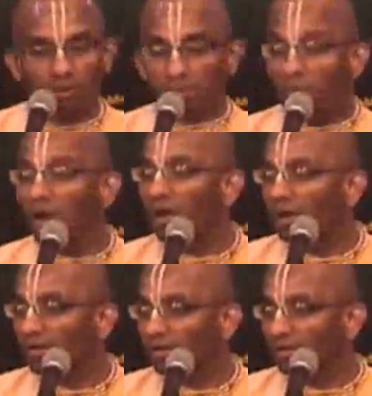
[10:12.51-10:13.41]

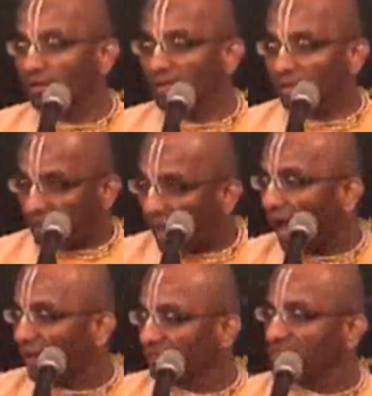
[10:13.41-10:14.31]
But
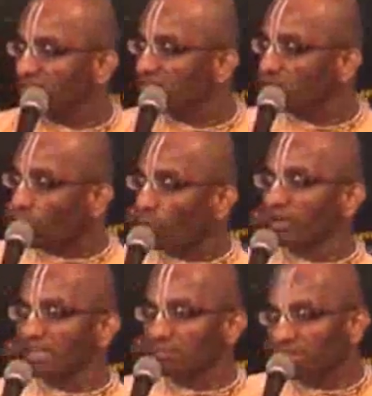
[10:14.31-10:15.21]
are these the
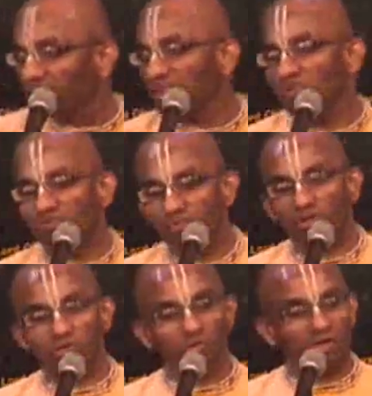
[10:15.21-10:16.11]
only meanings of
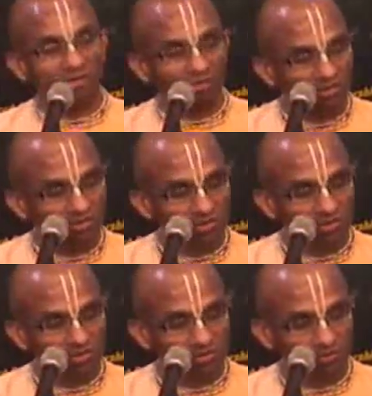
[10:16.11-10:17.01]
spiritual and
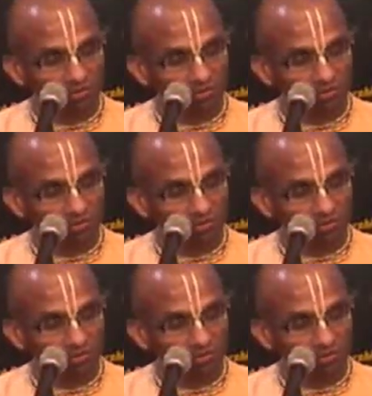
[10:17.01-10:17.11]
religious?